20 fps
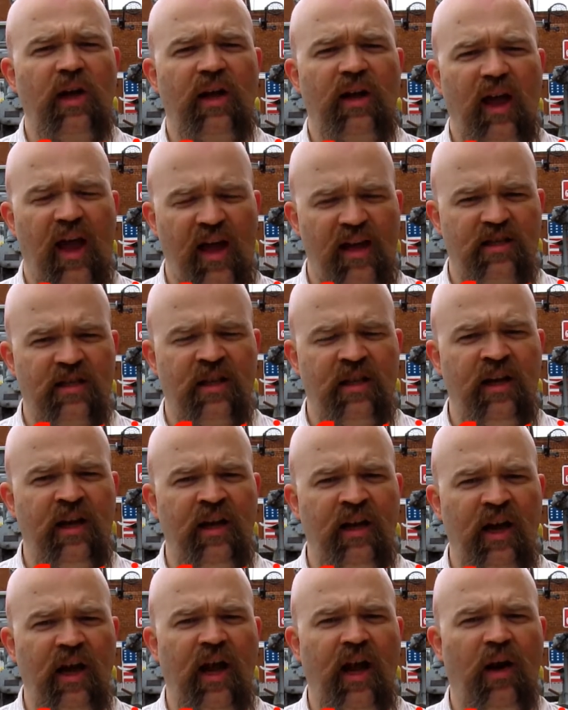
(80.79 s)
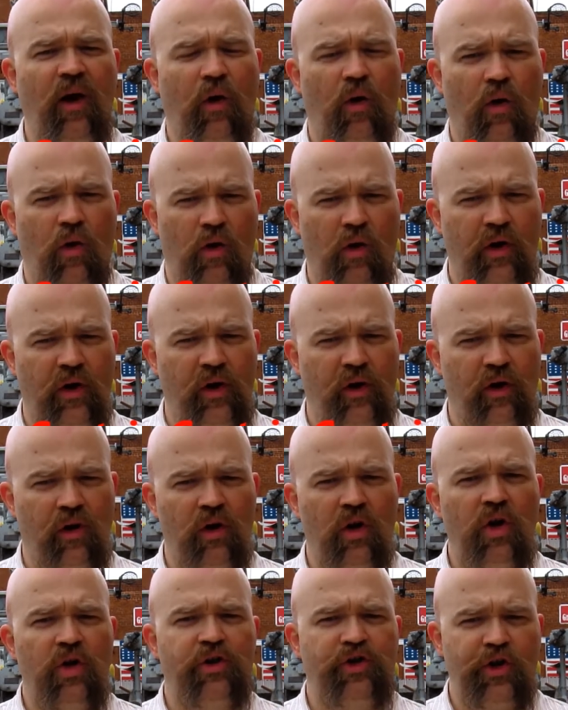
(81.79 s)
gasoline and
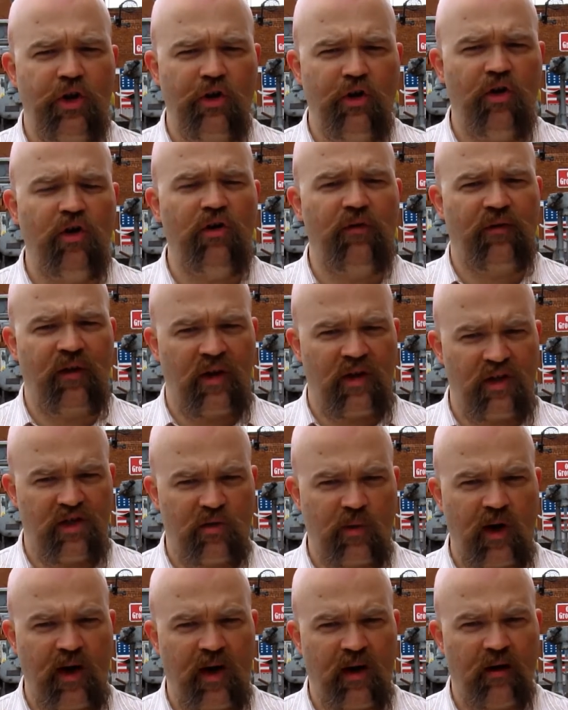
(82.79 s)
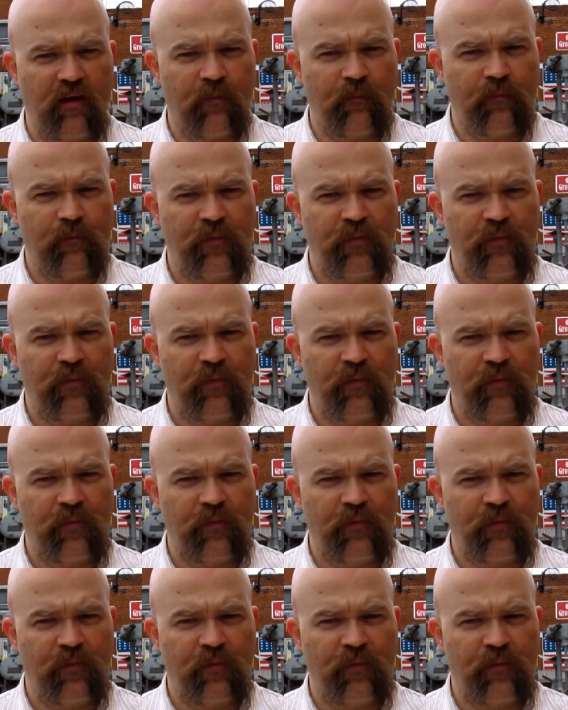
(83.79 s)
oil to Venezuela.